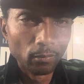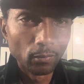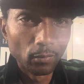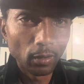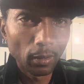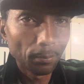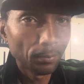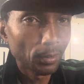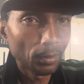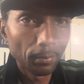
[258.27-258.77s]

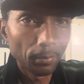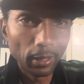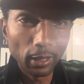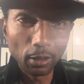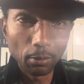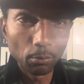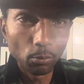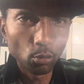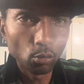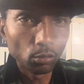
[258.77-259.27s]
I've been
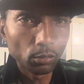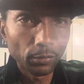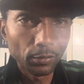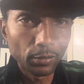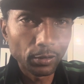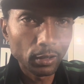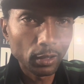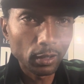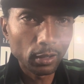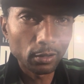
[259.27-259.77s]
making moves for
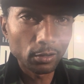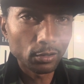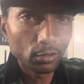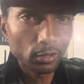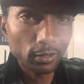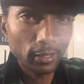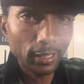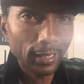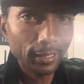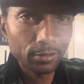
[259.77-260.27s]
years.
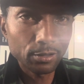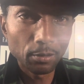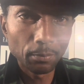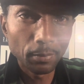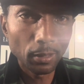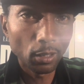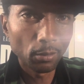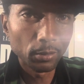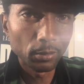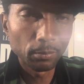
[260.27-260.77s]
Just ask
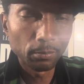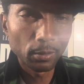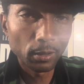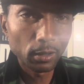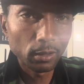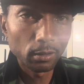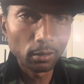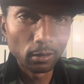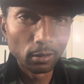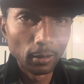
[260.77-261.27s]
about me,
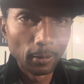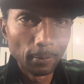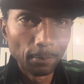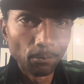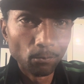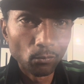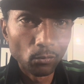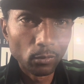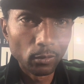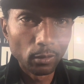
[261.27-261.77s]
man.
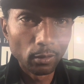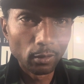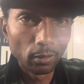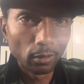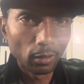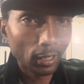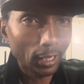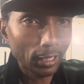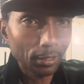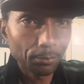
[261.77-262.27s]
A
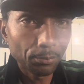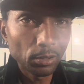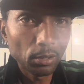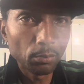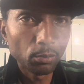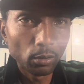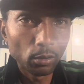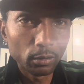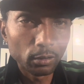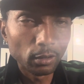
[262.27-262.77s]
lot of
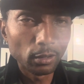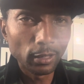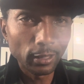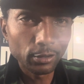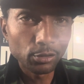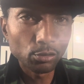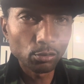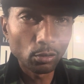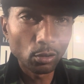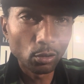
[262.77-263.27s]
people
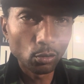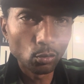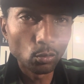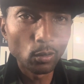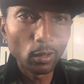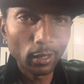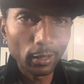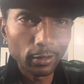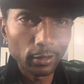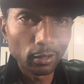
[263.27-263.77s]
let you know who
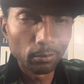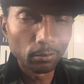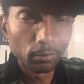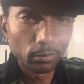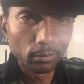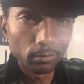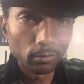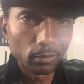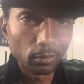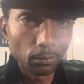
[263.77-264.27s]
I am
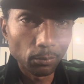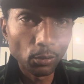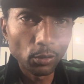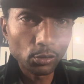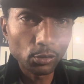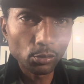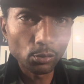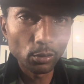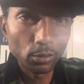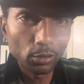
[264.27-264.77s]
and
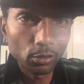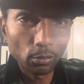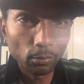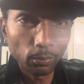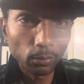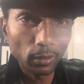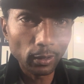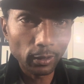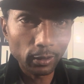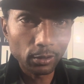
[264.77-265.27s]
put you in your
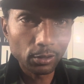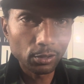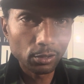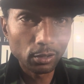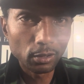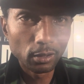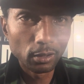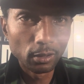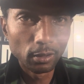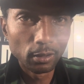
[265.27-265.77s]
place.
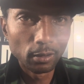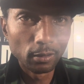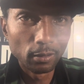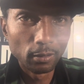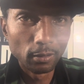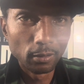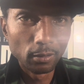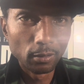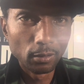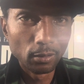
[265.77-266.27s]

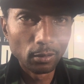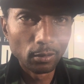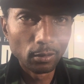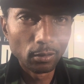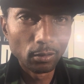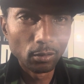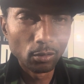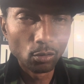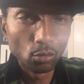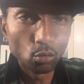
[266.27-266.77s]

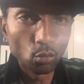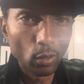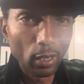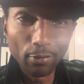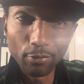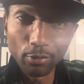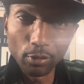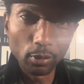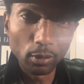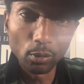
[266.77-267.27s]

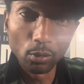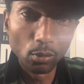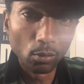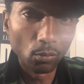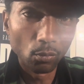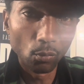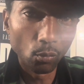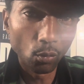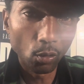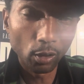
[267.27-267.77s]
Whoever
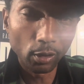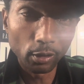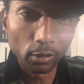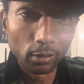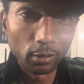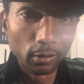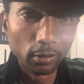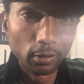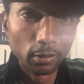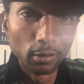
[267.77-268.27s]
want to
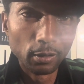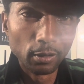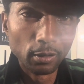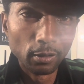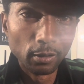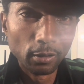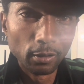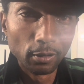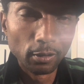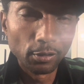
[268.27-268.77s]

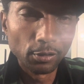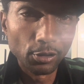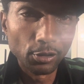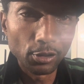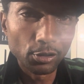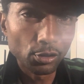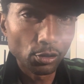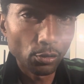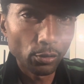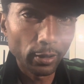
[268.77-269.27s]

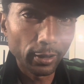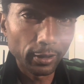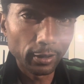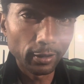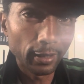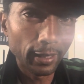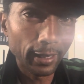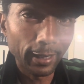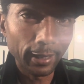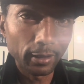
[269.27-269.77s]
discredit
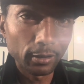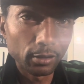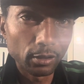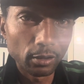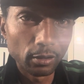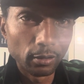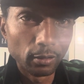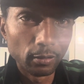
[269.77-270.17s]
that.